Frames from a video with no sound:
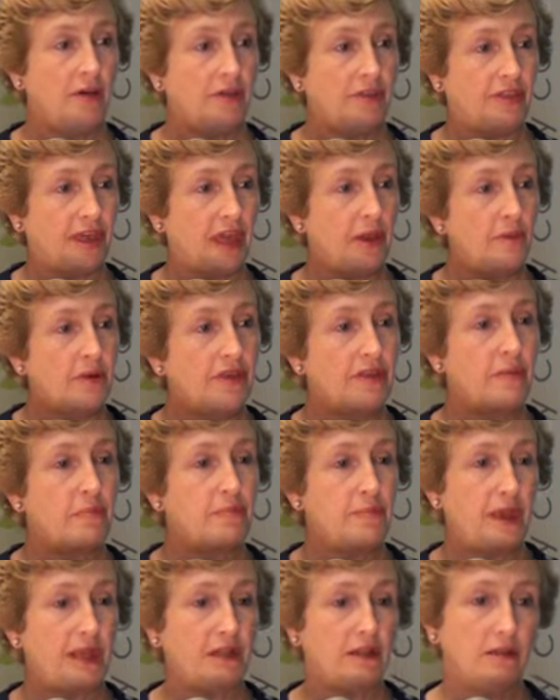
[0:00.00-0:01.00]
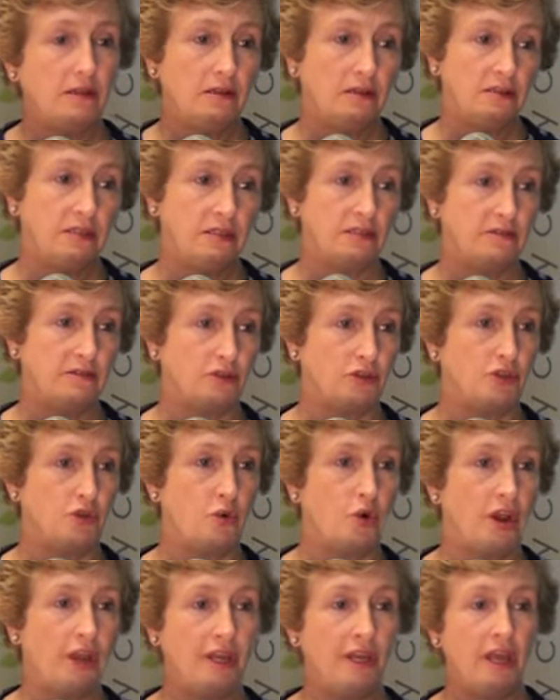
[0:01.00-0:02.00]
There where the petals
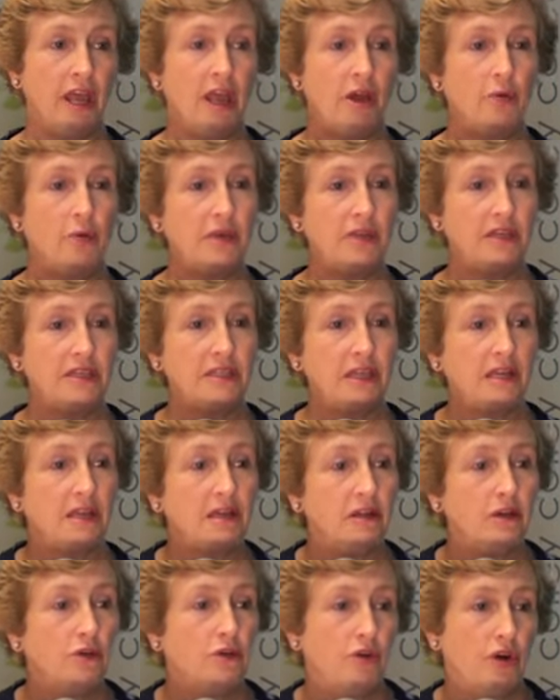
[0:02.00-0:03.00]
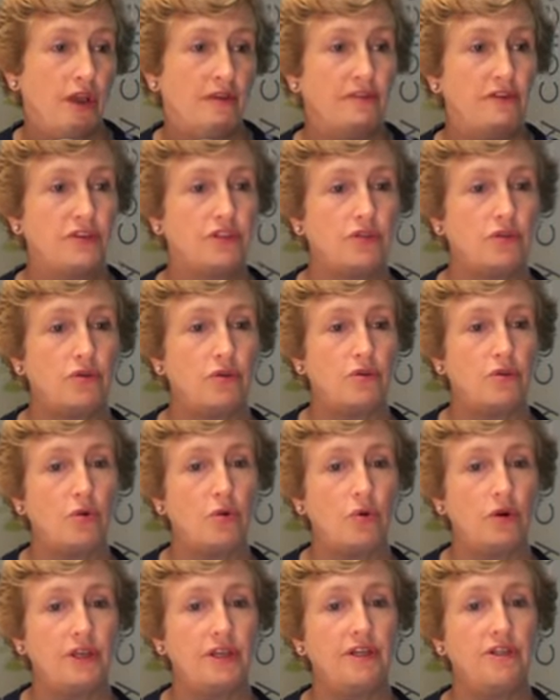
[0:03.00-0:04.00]
join, where there's a little crevice to
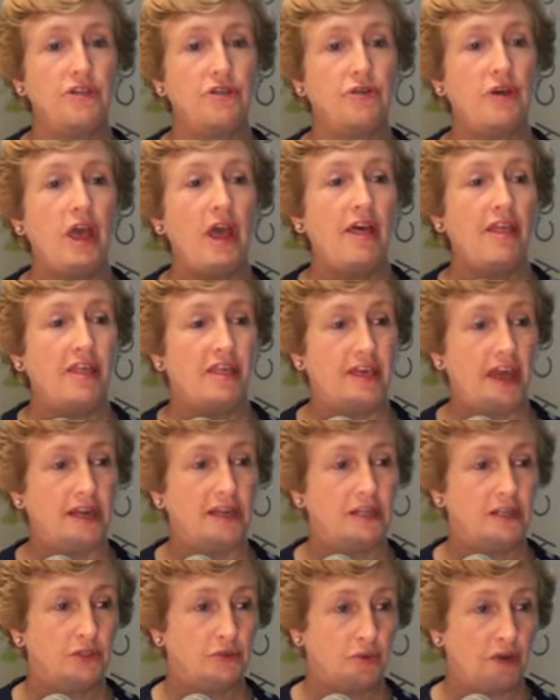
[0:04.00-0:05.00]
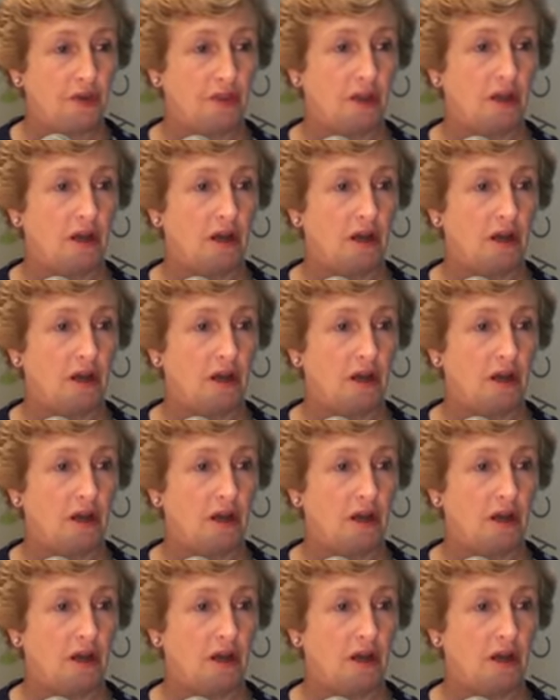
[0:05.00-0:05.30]
crawl into, that is where they